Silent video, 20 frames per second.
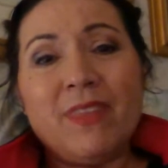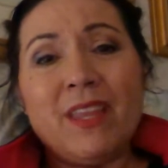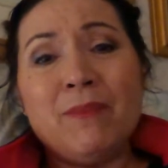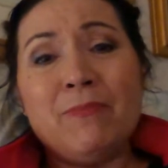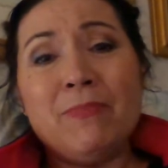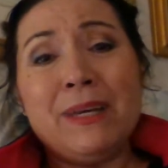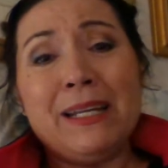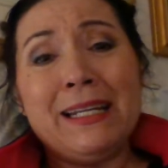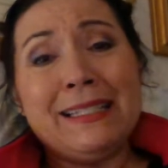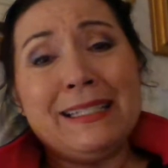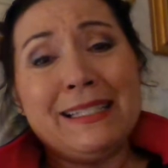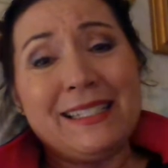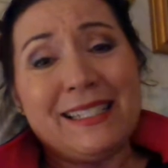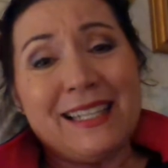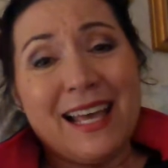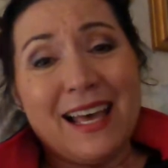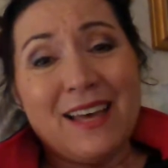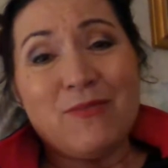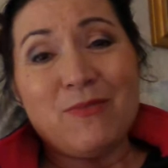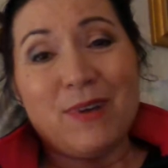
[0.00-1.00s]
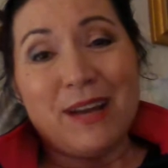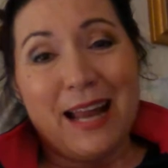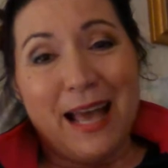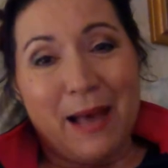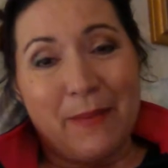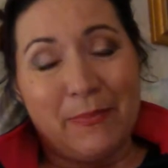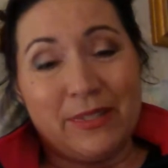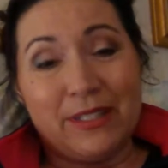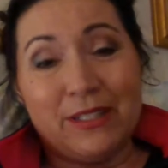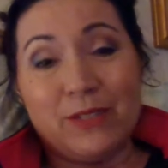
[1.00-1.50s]
But instead, what
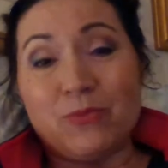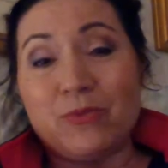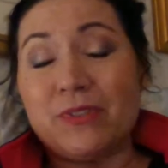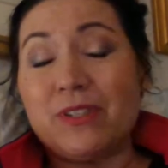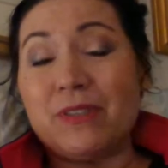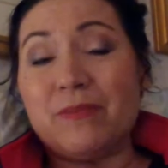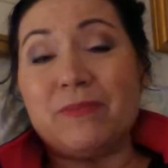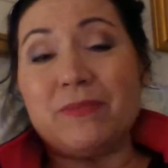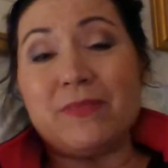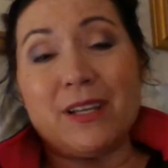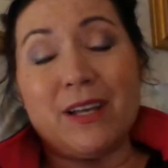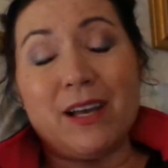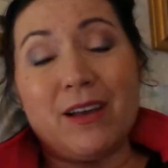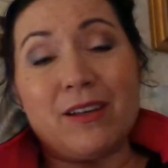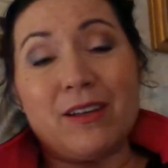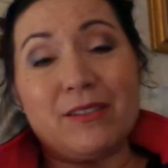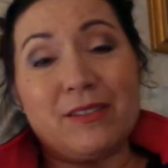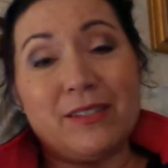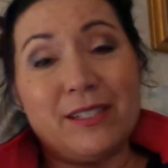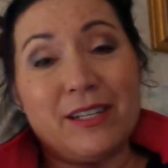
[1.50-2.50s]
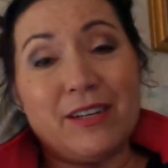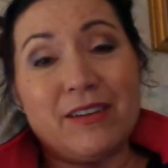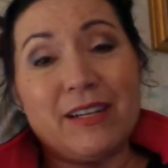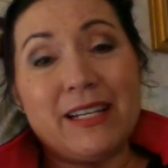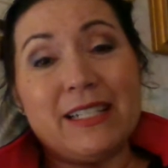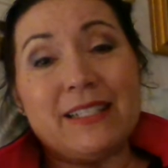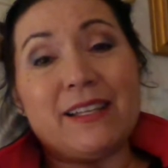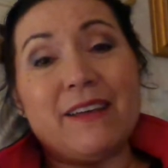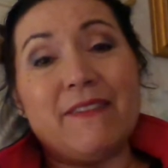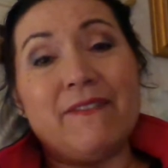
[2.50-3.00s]
happens were a
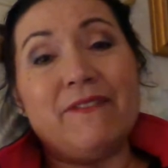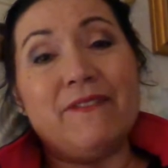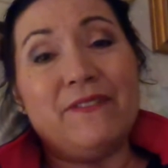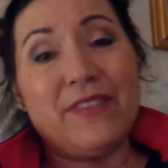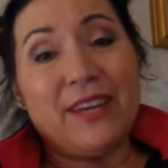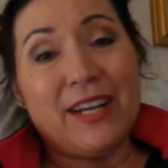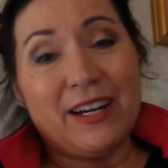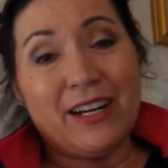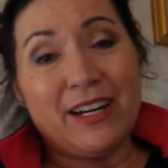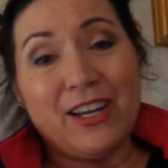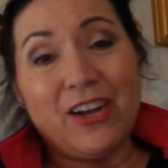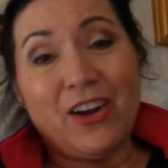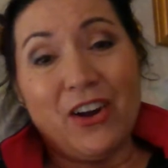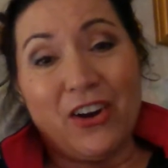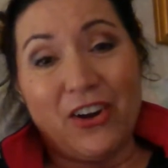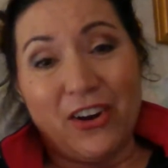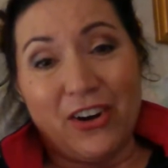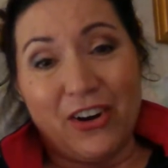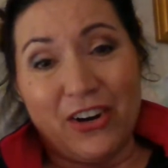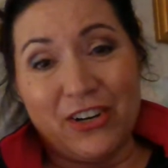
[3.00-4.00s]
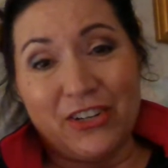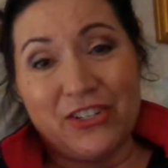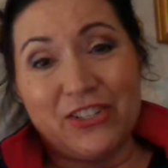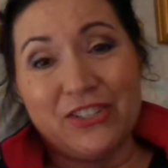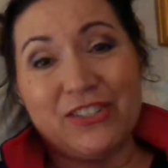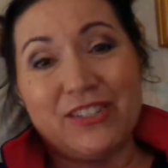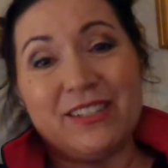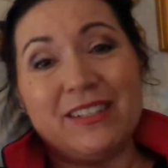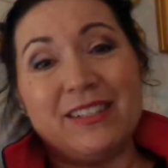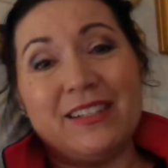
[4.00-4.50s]
series of very
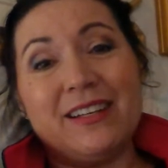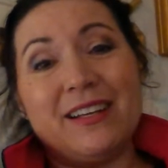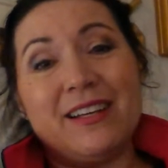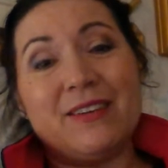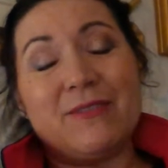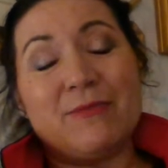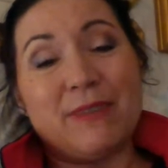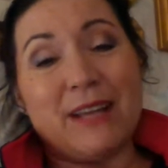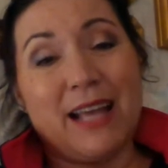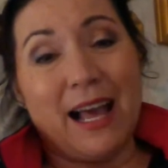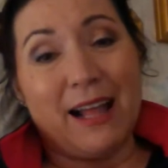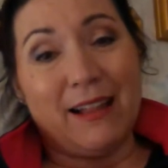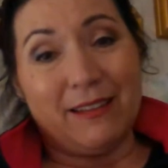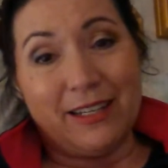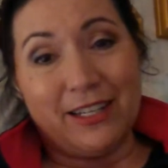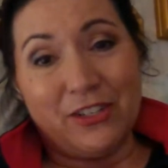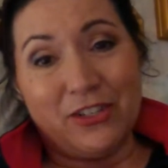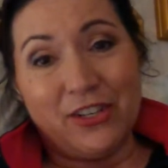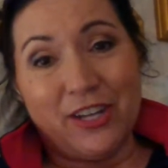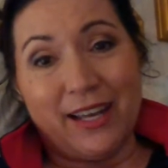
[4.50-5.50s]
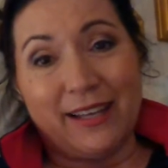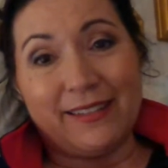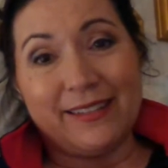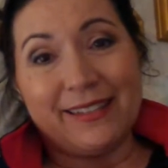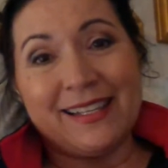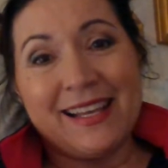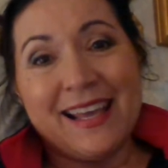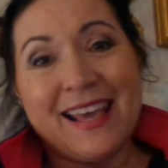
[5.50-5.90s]
harsh reality checks.